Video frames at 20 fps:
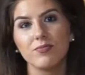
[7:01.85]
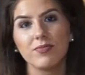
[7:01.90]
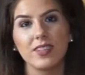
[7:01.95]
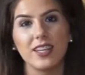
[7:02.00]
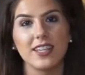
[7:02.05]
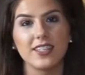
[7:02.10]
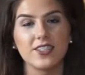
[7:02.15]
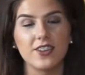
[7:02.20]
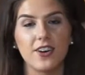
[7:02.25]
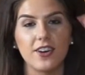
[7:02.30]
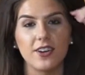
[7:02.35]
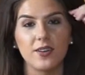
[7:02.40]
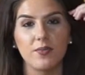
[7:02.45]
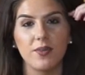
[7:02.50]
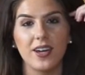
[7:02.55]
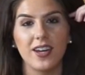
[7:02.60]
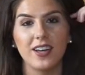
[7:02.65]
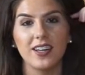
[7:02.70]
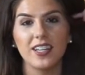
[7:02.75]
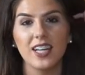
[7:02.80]
gets on to
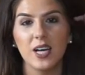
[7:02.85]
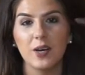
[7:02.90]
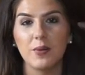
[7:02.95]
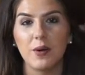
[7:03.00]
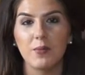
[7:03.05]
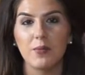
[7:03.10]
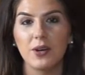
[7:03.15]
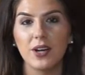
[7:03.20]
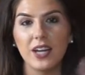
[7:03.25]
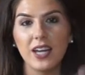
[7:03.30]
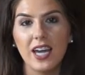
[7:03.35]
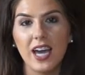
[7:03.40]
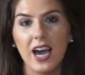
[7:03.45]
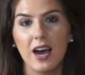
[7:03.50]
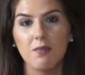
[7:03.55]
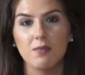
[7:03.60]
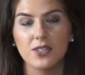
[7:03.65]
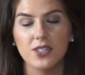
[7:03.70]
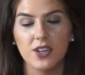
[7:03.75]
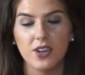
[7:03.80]
me about putting
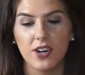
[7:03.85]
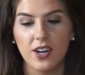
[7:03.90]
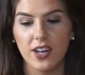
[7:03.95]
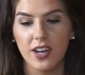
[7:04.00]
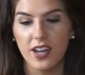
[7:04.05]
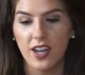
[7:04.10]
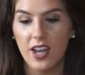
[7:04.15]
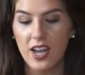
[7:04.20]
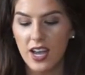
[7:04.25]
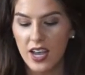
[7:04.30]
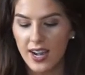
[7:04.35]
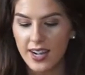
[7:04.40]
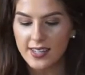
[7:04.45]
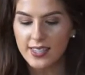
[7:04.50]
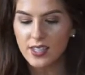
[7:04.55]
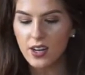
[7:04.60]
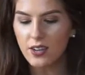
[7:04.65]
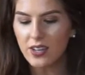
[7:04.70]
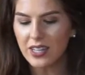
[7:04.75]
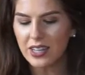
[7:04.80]
caps on.
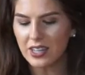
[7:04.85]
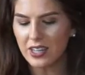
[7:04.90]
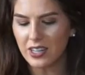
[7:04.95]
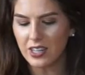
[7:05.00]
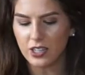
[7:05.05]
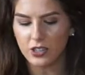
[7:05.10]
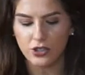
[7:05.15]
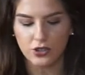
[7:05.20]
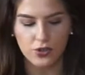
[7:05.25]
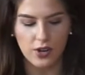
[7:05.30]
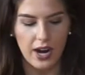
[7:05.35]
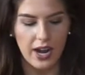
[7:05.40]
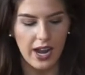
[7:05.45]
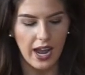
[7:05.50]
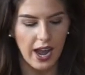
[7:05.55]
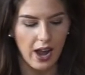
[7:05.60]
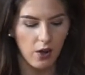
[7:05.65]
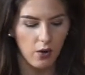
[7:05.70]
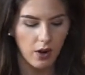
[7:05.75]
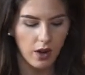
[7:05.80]
It's not like they're gonna dry
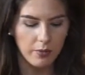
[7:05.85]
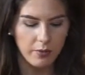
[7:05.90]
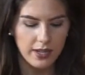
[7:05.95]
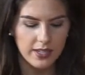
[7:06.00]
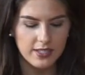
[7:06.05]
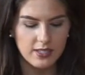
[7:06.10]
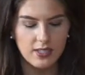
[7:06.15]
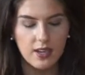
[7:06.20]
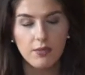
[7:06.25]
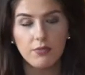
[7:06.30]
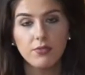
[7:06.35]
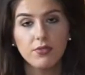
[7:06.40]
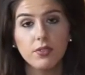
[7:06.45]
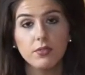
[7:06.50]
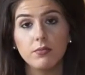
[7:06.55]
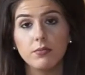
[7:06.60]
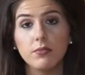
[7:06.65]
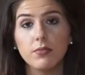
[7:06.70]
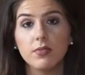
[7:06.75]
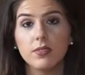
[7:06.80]
out. I mean,
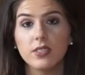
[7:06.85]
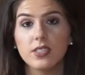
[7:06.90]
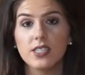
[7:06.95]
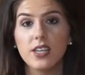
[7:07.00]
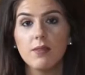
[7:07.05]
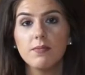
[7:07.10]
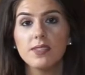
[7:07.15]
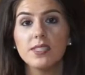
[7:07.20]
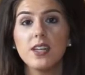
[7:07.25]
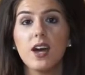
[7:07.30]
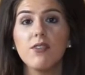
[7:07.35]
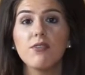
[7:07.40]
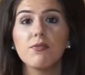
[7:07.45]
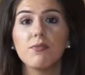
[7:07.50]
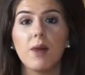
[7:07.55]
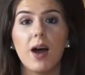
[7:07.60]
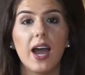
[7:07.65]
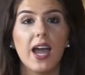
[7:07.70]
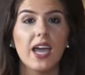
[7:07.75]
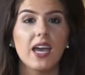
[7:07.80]
some stuff
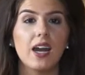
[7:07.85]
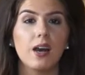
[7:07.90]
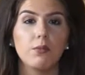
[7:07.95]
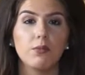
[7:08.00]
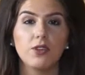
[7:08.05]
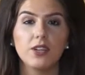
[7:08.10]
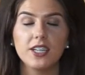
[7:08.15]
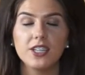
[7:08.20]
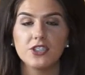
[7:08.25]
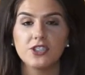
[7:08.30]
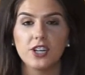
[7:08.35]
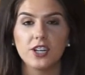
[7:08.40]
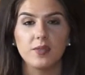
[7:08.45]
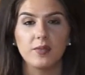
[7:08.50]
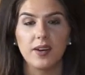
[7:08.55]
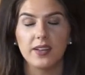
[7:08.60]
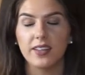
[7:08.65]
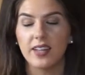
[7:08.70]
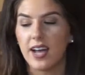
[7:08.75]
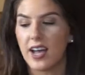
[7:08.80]
might, and I'm really strict
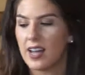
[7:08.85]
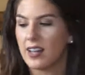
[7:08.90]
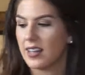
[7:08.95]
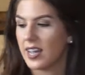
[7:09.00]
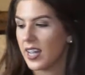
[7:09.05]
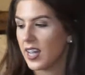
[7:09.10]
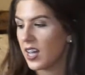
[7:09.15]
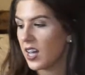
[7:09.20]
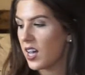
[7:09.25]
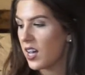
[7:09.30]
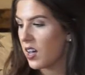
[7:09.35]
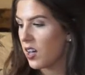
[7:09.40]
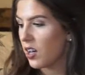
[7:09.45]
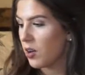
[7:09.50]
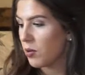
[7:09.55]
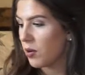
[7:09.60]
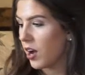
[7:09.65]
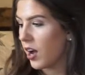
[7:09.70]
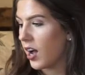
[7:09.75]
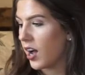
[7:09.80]
about that, like
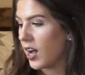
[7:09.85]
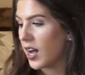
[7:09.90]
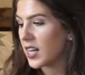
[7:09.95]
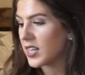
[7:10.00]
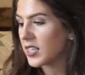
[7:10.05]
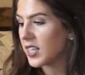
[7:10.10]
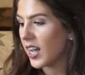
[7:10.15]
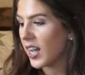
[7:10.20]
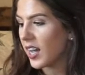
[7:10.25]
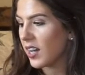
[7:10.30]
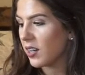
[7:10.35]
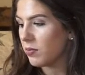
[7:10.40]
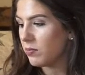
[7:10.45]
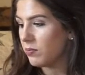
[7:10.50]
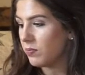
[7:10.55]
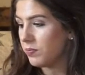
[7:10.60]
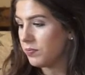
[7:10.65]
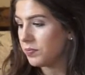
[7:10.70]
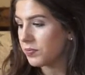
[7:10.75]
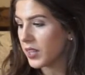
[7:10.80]

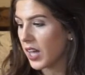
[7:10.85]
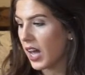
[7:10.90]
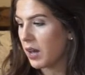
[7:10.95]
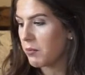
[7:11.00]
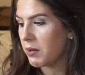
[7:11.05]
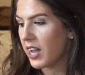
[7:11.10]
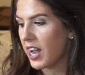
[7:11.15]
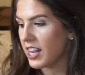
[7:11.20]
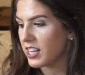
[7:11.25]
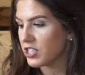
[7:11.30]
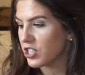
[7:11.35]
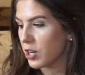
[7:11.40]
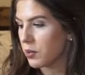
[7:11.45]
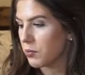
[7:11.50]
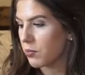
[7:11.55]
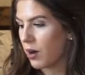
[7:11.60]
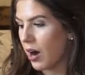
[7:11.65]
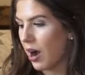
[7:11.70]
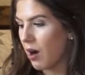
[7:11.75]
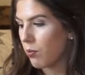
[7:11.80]
ABH,
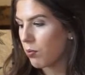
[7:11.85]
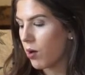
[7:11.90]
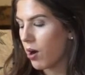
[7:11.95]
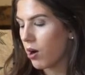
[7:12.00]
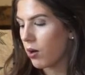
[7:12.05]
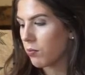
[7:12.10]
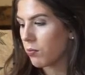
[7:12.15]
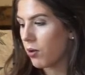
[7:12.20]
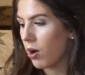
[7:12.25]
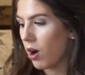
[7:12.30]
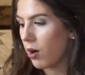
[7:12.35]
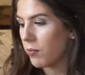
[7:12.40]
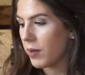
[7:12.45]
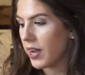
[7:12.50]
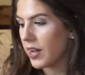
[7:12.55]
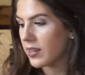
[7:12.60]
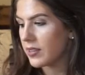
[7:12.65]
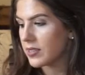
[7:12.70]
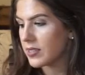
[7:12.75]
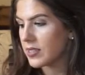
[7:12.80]
like brow
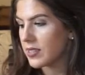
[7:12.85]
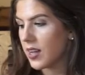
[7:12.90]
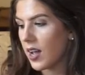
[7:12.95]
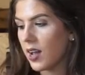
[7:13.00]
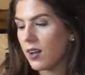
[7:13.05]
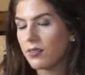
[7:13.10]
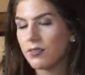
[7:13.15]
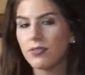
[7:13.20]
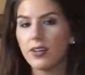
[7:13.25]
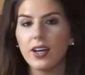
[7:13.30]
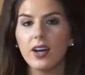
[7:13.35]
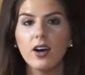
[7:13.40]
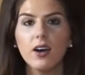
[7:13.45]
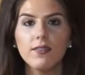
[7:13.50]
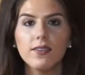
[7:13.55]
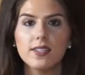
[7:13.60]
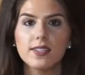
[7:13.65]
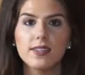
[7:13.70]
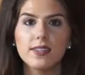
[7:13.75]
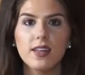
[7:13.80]
pomade and stuff. Like
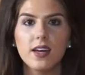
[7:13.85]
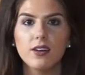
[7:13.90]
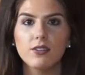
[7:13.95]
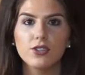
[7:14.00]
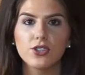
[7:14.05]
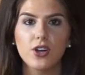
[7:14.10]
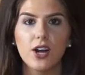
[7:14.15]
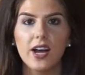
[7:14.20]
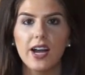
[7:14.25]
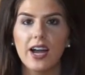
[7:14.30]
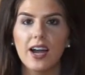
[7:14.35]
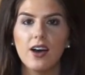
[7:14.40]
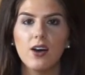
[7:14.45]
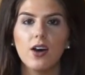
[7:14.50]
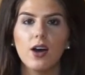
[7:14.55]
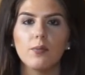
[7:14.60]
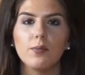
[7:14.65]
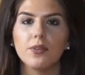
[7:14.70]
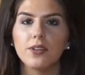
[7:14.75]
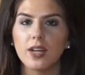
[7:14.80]
obviously that'll dry
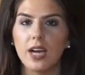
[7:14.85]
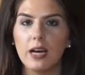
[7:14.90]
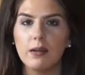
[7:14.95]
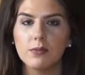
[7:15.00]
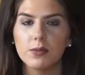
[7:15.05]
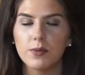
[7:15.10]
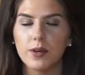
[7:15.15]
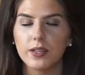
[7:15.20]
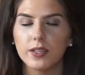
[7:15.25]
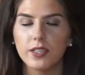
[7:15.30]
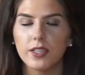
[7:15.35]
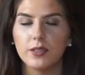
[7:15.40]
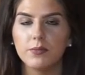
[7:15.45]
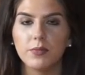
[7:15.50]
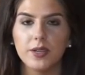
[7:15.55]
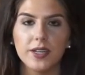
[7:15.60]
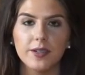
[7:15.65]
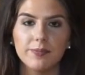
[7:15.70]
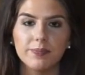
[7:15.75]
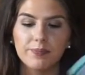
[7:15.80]
out. I put the caps back on,
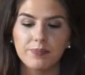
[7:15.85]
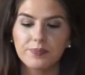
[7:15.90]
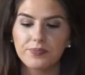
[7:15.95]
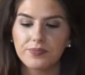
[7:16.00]
but